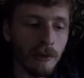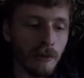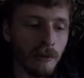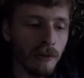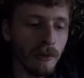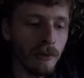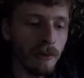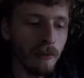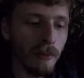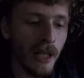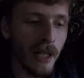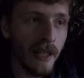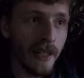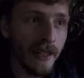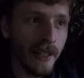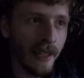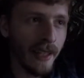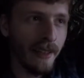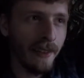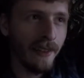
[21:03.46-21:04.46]
or my
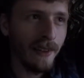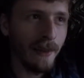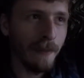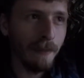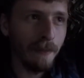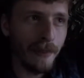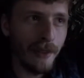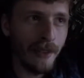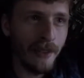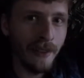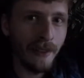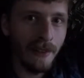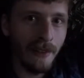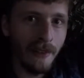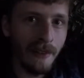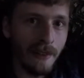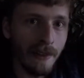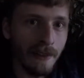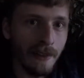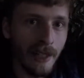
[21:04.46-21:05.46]
custom PC,
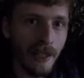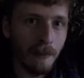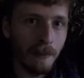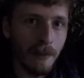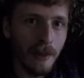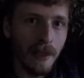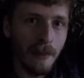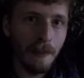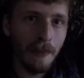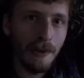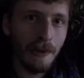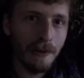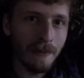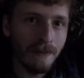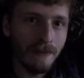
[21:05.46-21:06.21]
alright people?